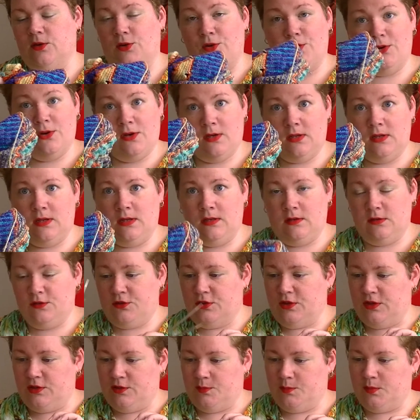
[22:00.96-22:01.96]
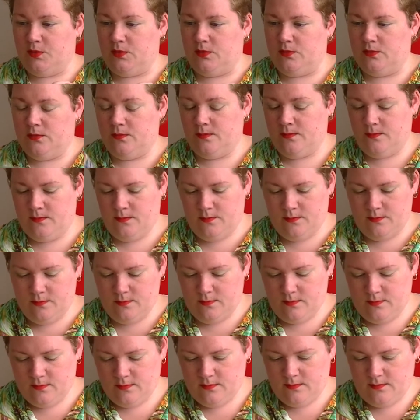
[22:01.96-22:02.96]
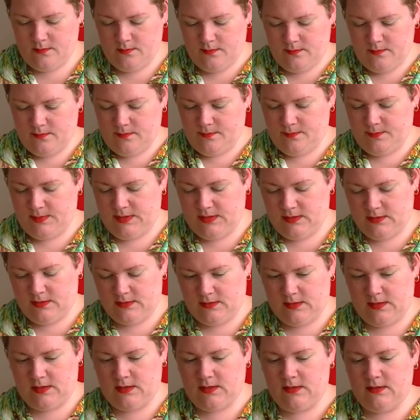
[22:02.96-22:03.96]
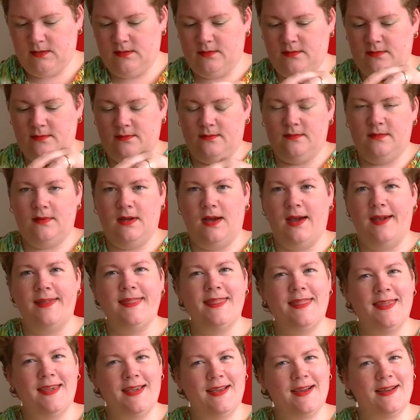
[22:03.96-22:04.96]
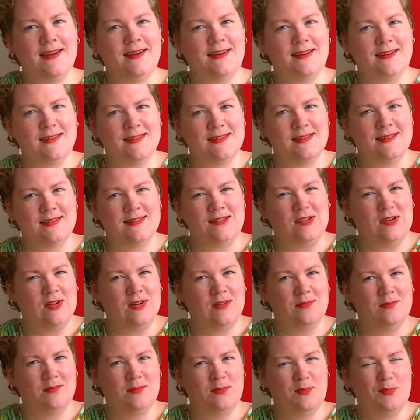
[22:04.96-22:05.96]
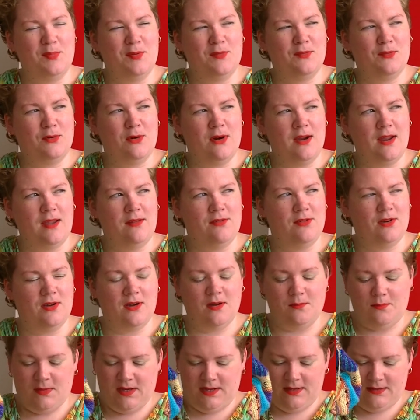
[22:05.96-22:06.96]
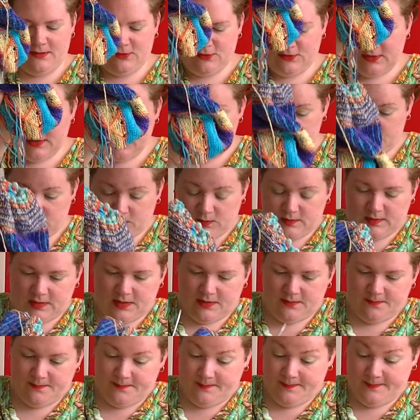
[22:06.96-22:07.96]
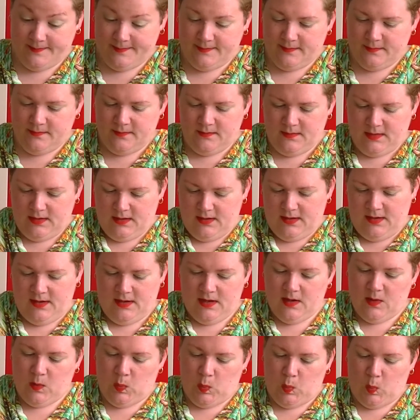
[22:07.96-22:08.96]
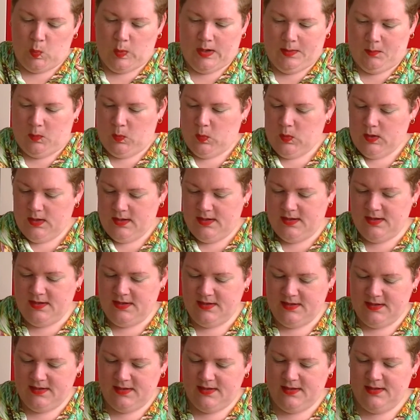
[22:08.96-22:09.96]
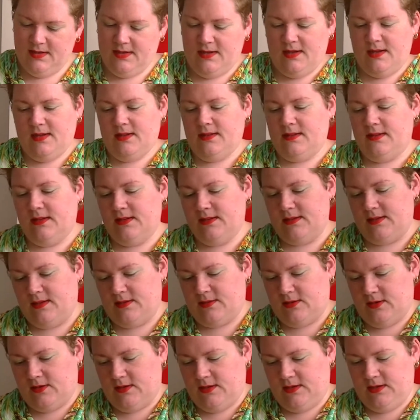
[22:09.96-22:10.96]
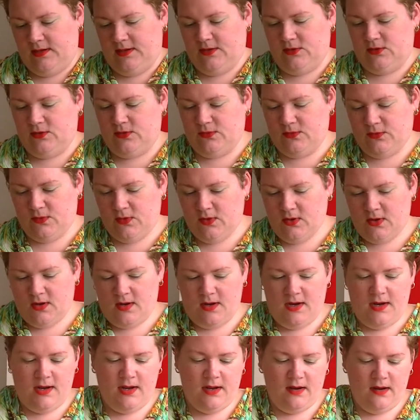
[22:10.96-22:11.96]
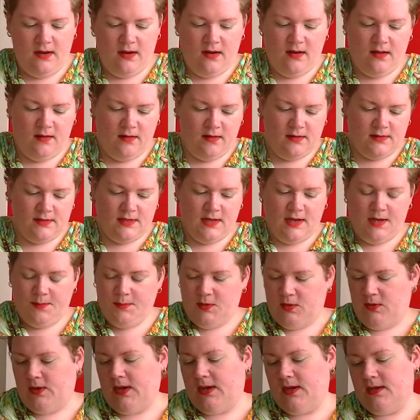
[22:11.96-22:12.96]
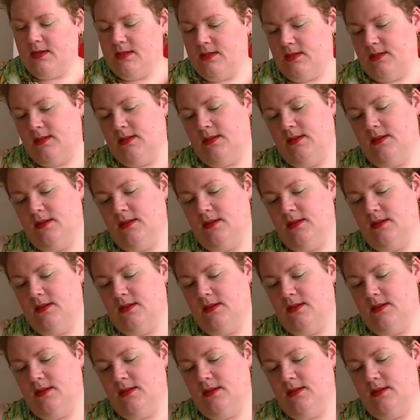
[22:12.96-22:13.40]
not interchangeable because I think I cast this on before I even got my interchangeable set. Wow. This is on the needles for a long time, you guys.